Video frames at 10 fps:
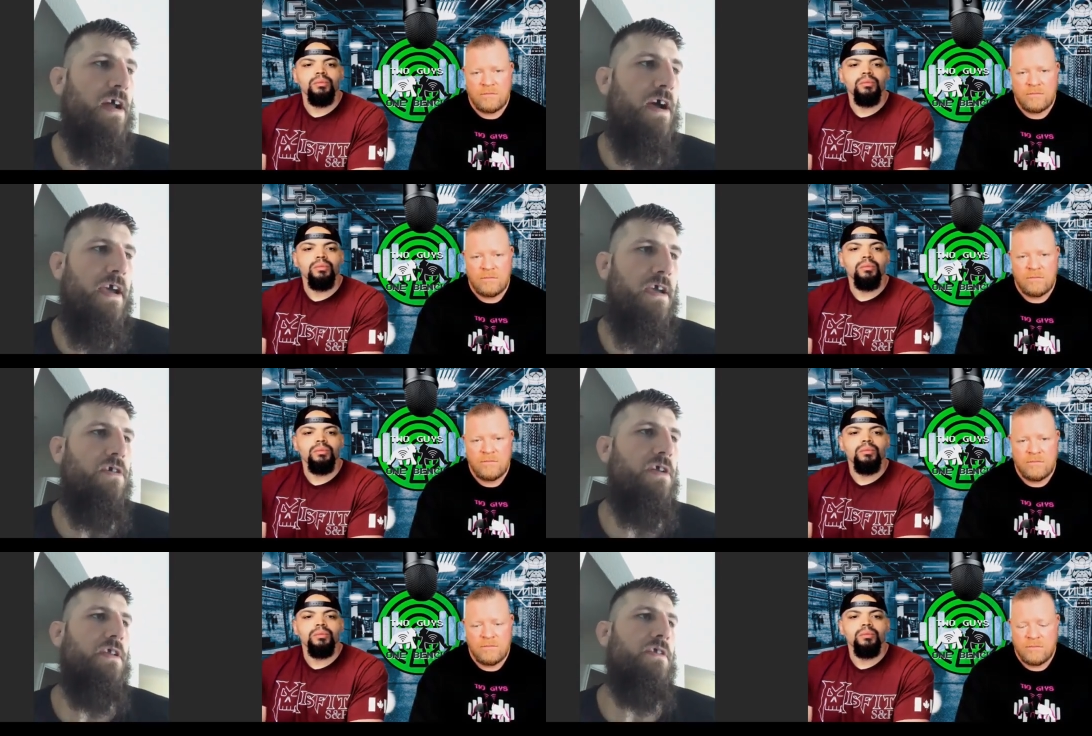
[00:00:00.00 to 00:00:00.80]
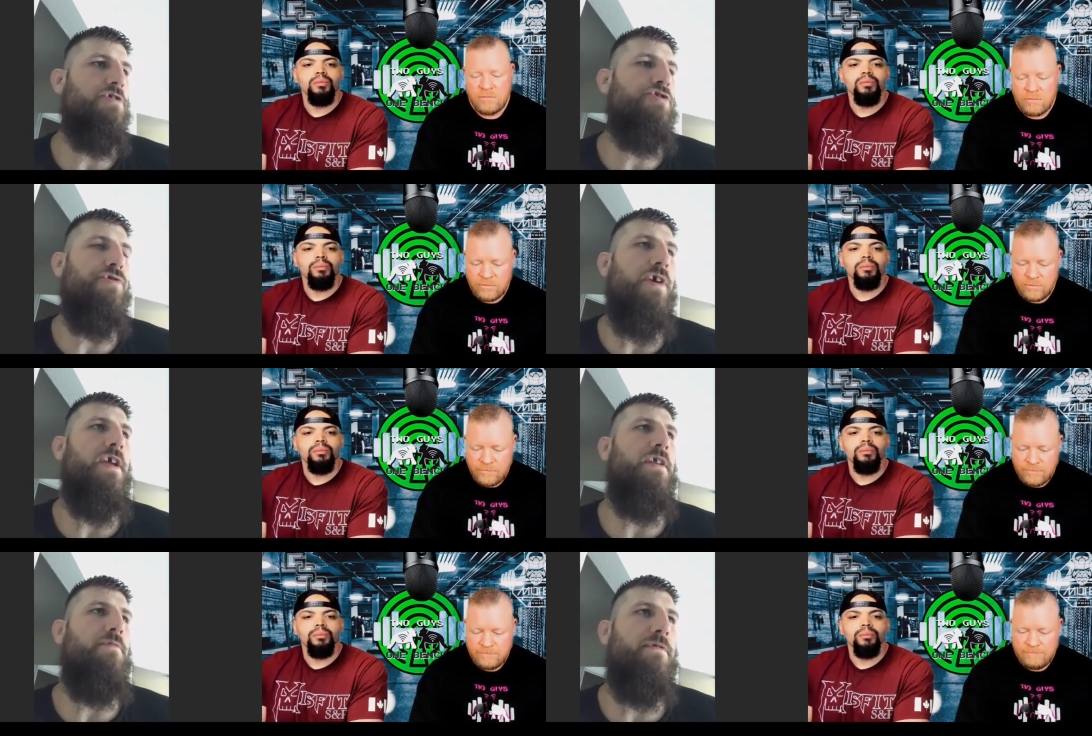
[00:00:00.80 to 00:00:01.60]
Speaker 1: i couldn't
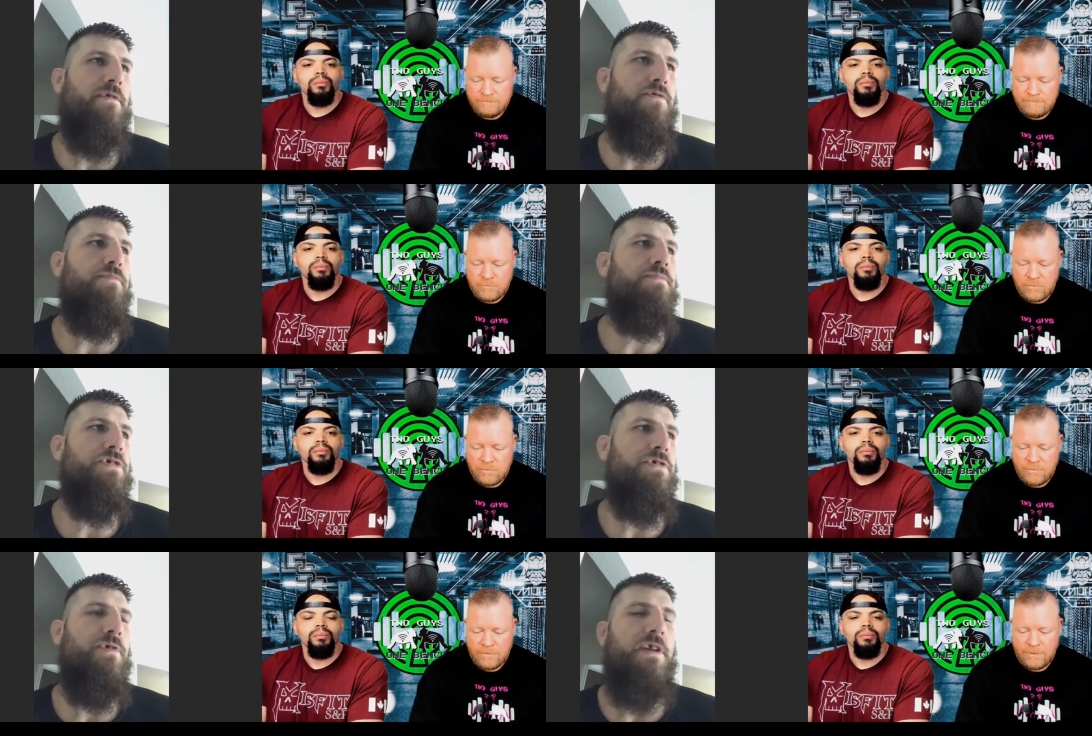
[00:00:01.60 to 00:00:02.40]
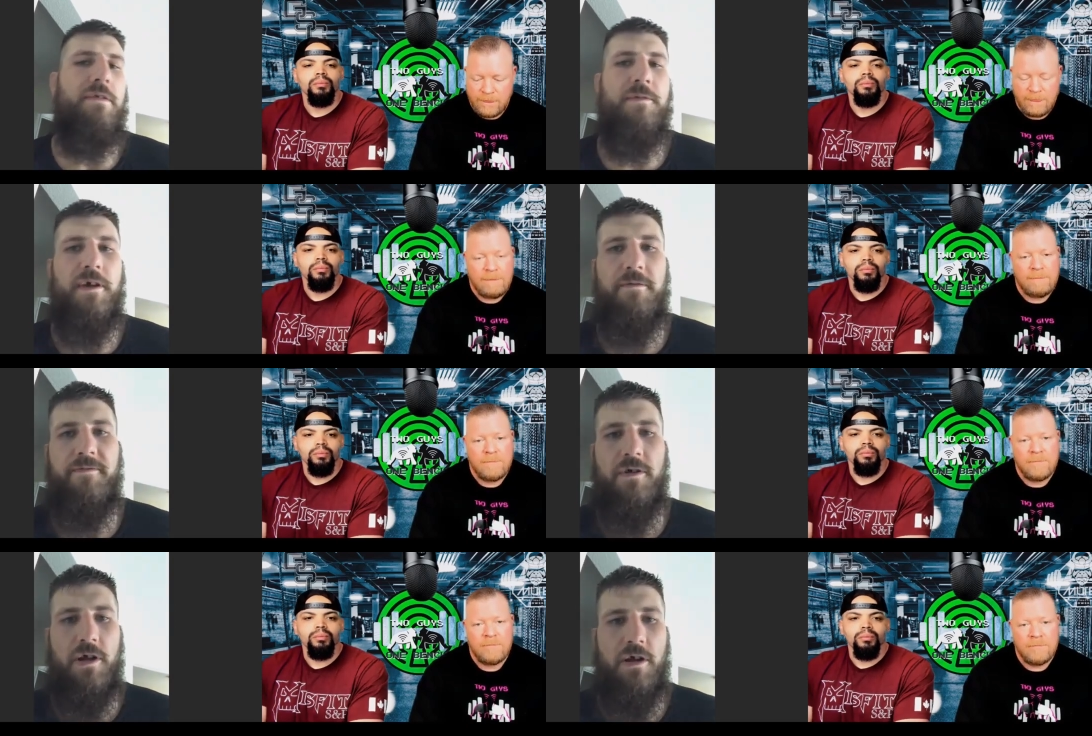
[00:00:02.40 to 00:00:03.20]
train with groups or do anything
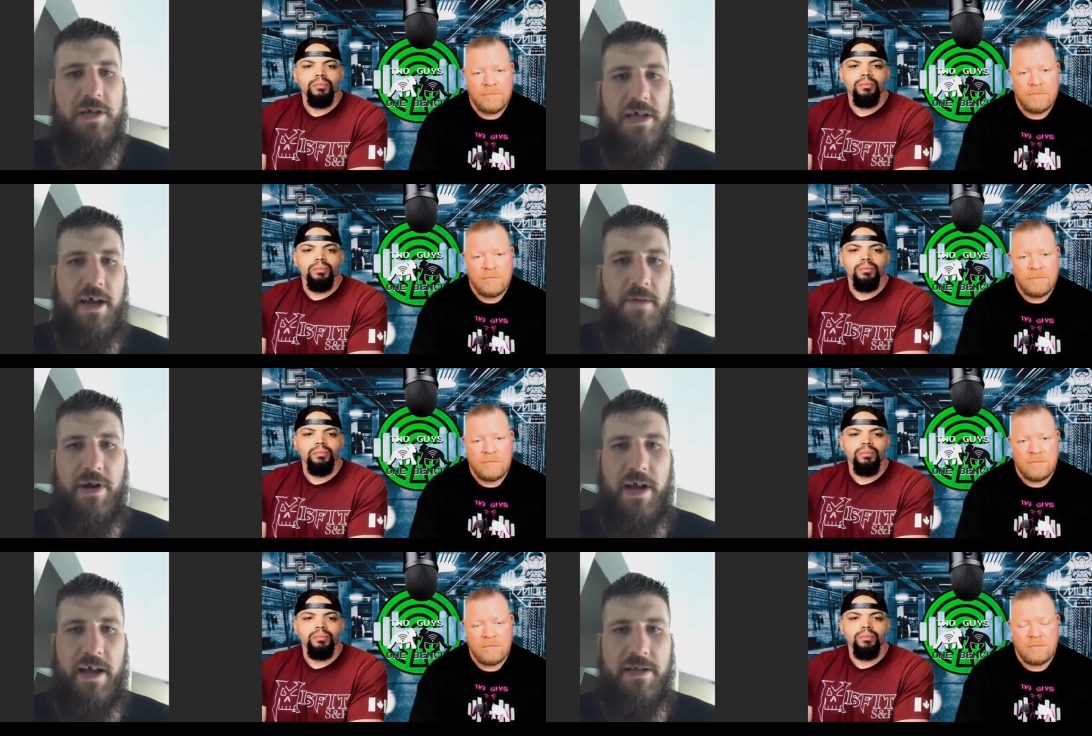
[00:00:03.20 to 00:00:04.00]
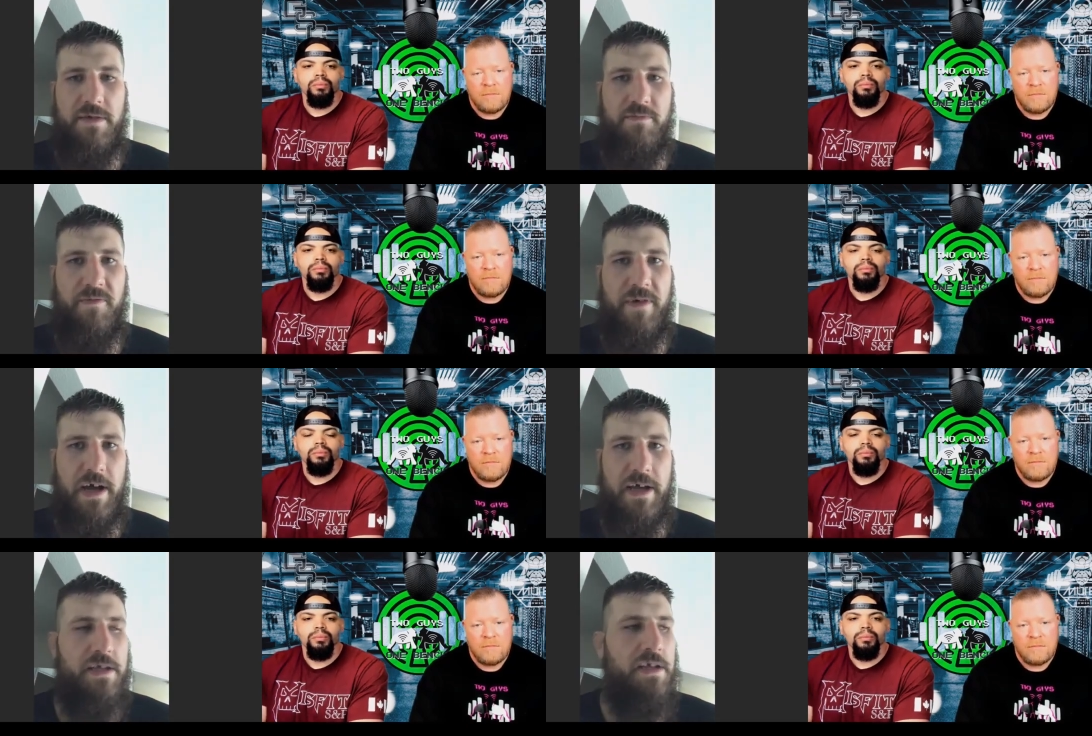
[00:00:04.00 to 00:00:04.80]
for a long time and i had to
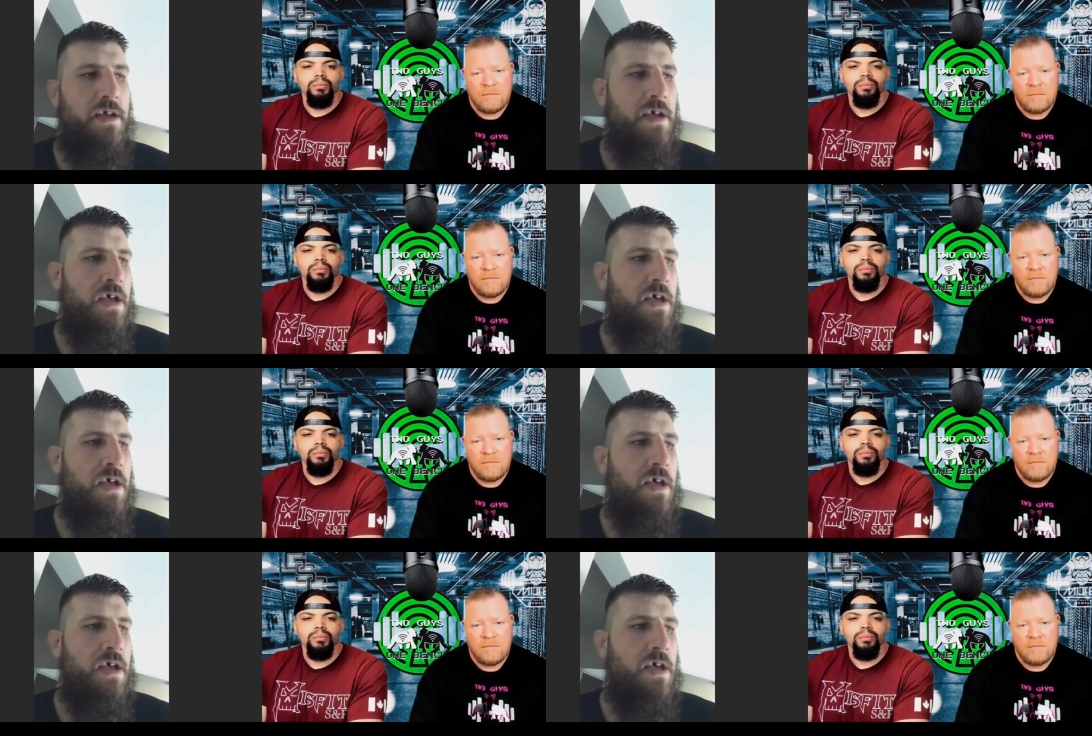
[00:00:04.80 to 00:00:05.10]
improvise